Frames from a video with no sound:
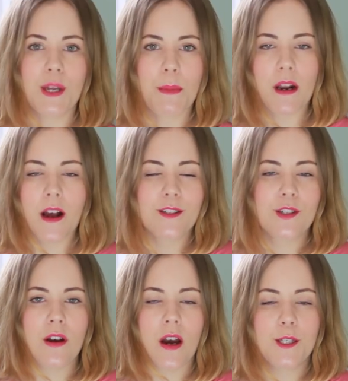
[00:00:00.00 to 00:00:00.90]
So my last
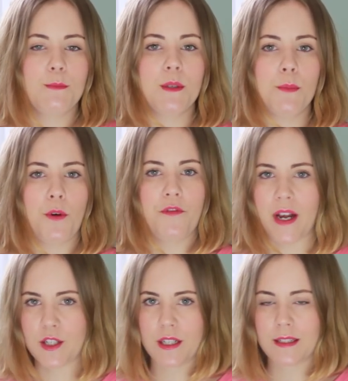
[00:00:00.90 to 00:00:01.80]
two items are more
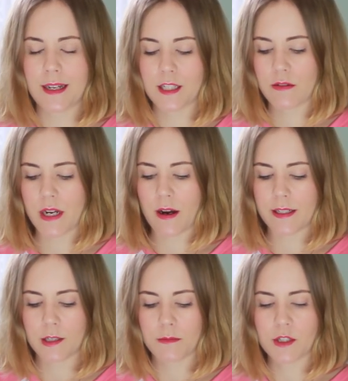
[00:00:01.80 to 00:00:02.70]
fashion accessory
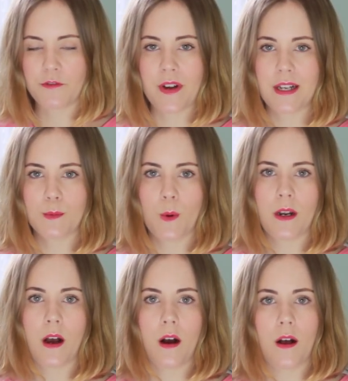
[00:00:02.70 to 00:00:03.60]
items. The first
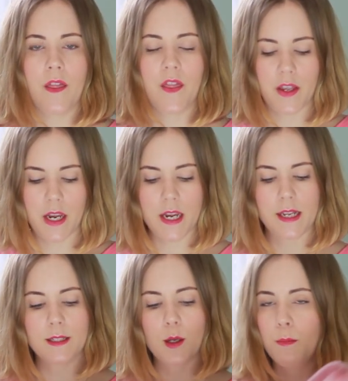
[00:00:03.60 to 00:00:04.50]
one are
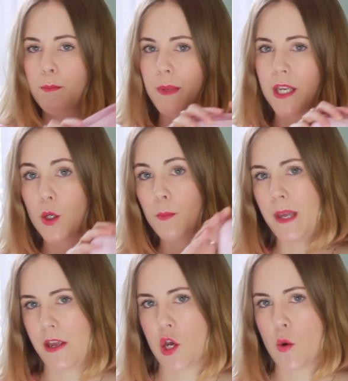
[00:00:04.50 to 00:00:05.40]
these Miu
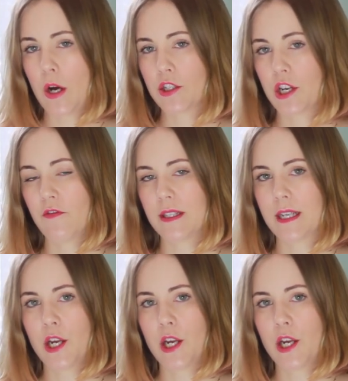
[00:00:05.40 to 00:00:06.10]
Miu. I don't know if that's